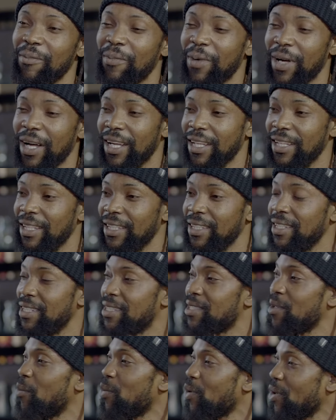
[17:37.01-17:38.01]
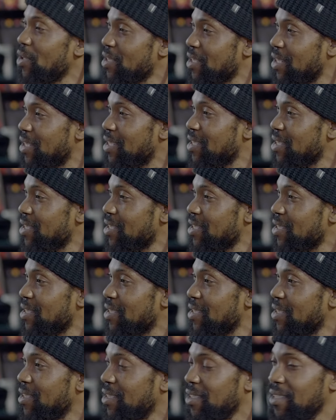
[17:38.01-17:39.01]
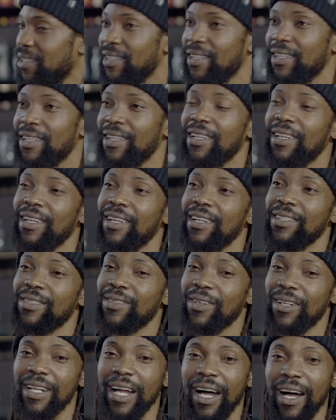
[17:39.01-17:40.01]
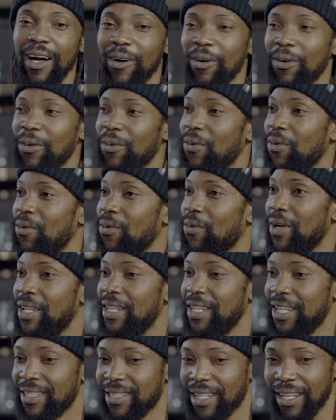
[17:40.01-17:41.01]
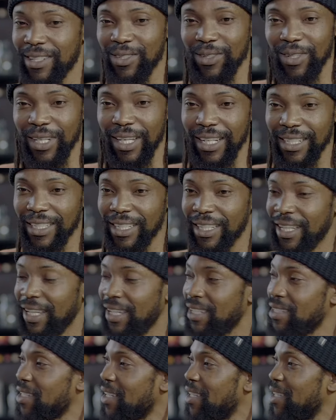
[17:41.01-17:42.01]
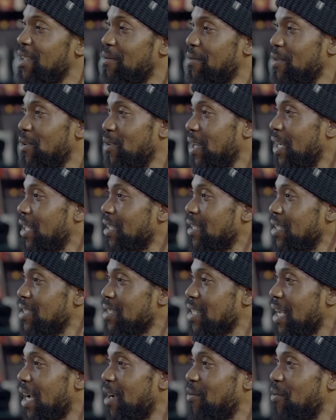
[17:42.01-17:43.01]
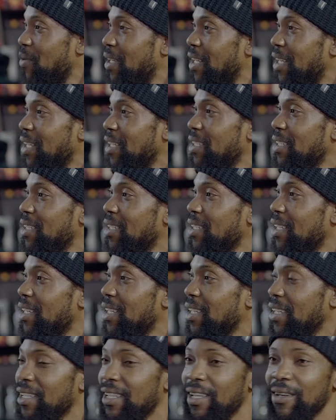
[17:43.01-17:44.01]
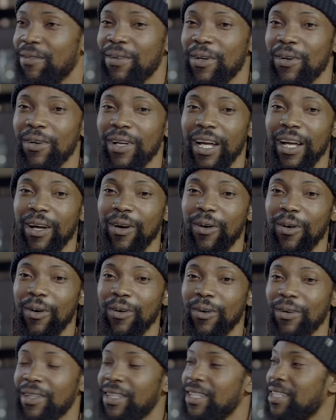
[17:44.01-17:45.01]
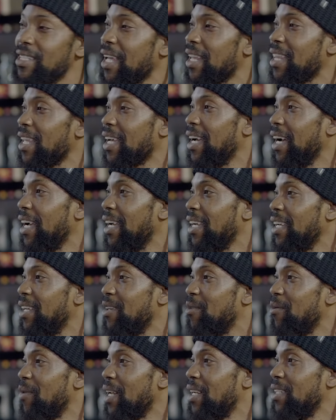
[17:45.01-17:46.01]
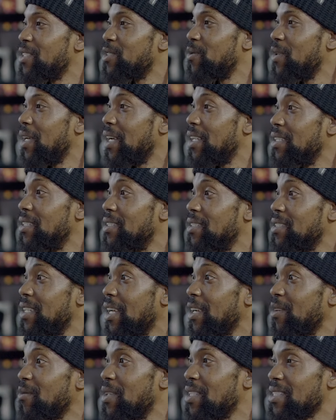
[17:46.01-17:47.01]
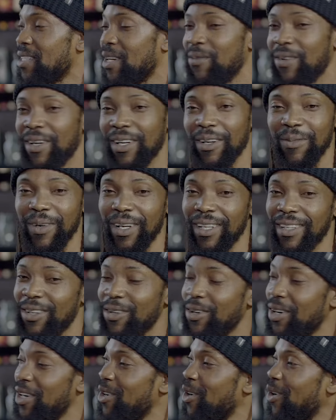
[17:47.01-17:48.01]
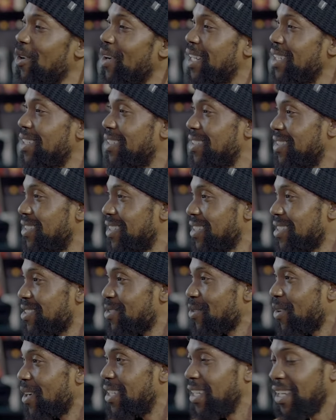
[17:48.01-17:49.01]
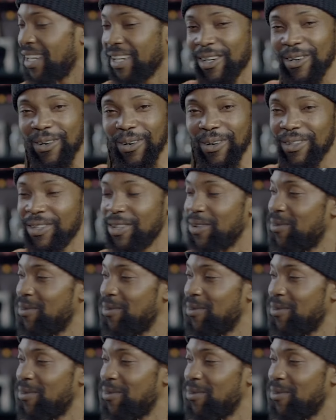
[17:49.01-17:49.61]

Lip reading: But it's a process. So now when they start to get gigs and they feel like things are happening, they feel like, oh, this other guy can manage me and take me somewhere. But you were no one just 1 year ago.